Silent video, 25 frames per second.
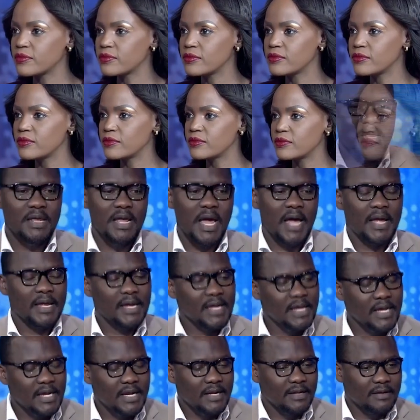Yeah,
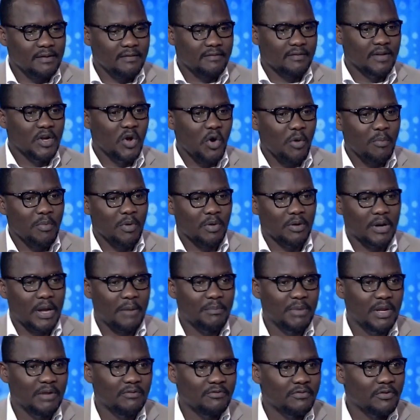it is normal.
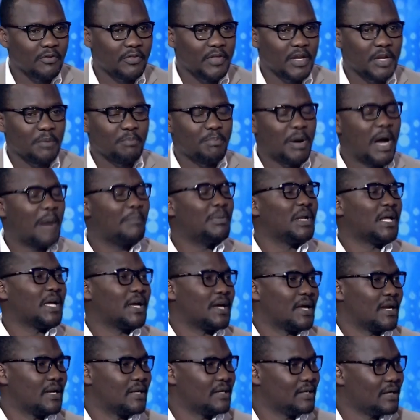I mean, for the
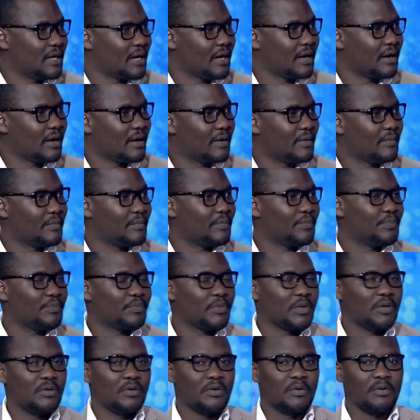Republican,
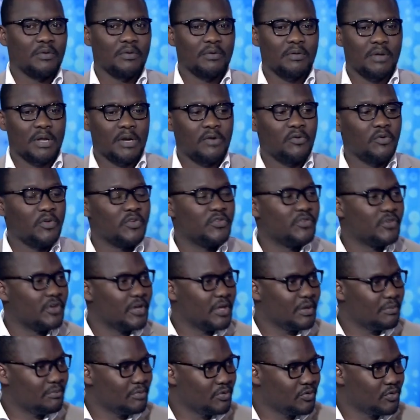you know, a
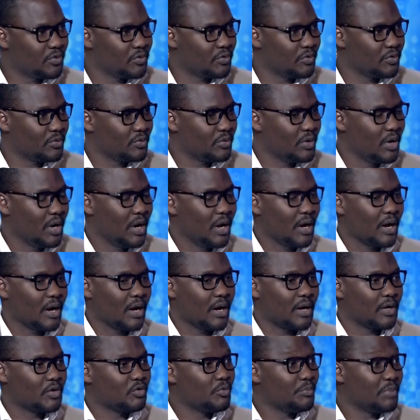regime to
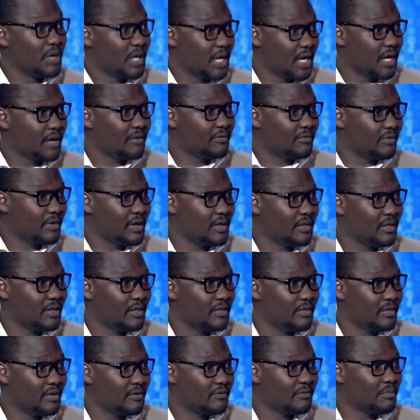behave
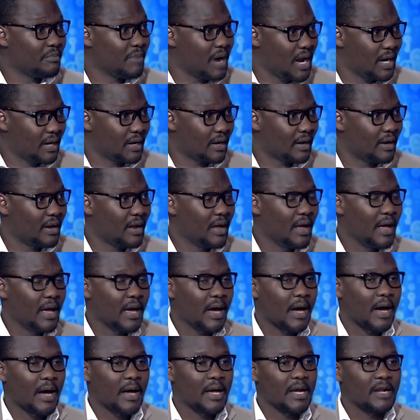in this manner,
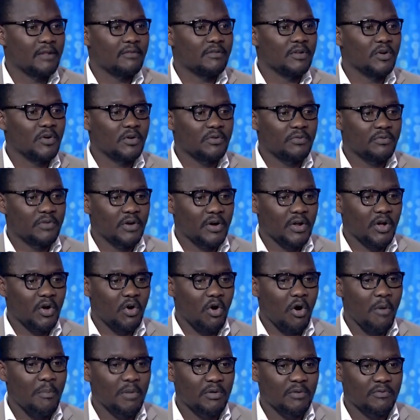it's not very
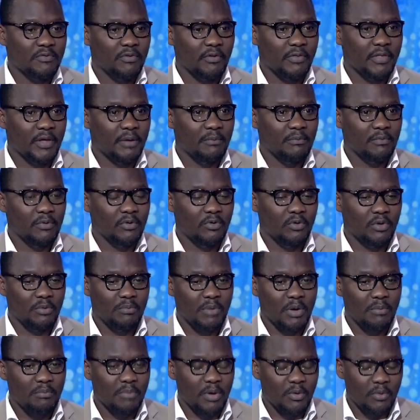common for them. You
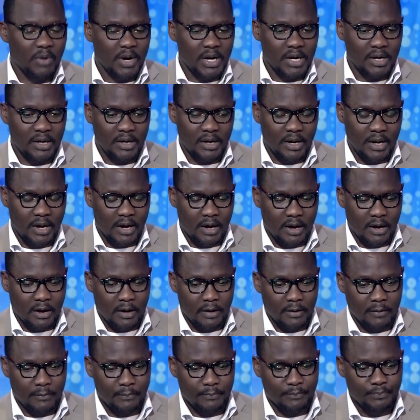remember when
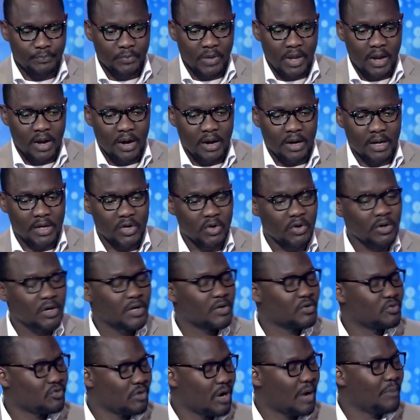
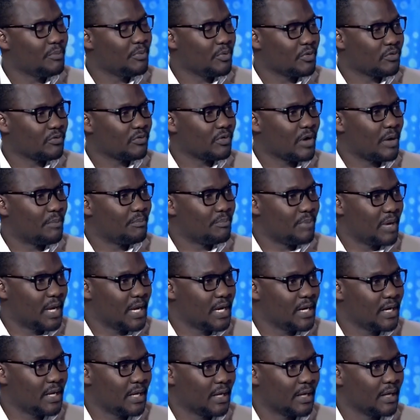Donald Trump was
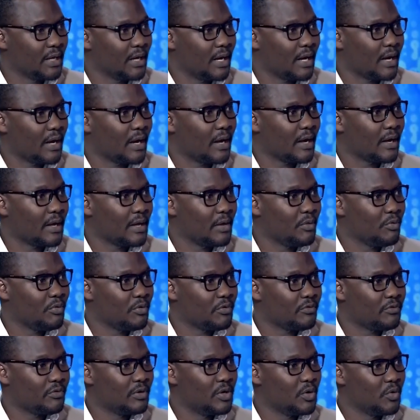campaigning, he
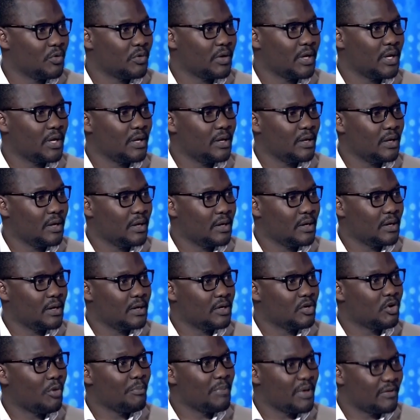was looking
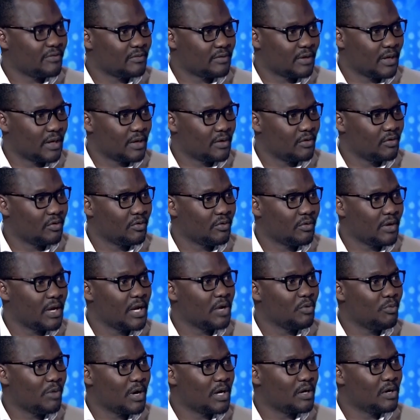domestic, you know,
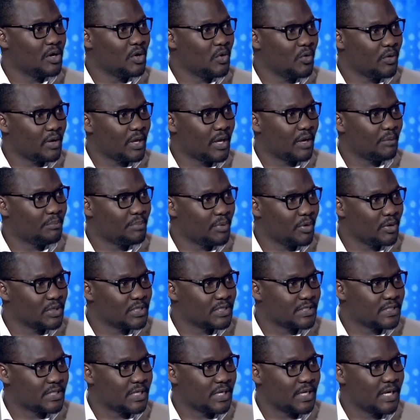inward-looking
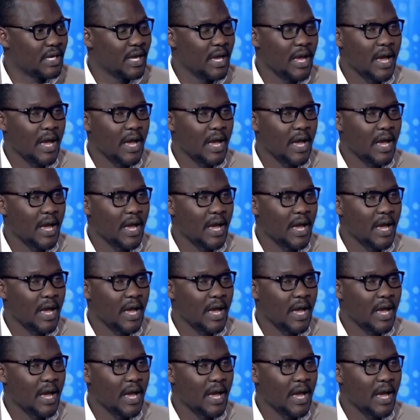policy,